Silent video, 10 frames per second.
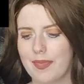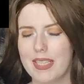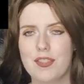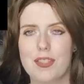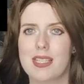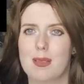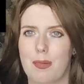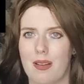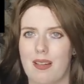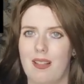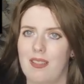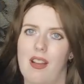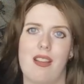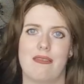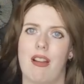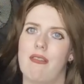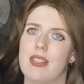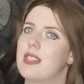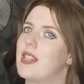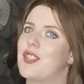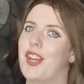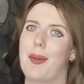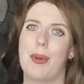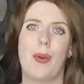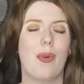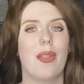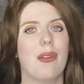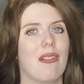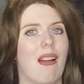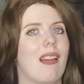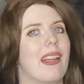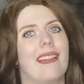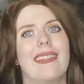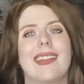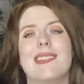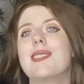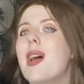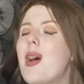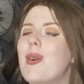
it just spurred a lot of conversation about whether or not aliens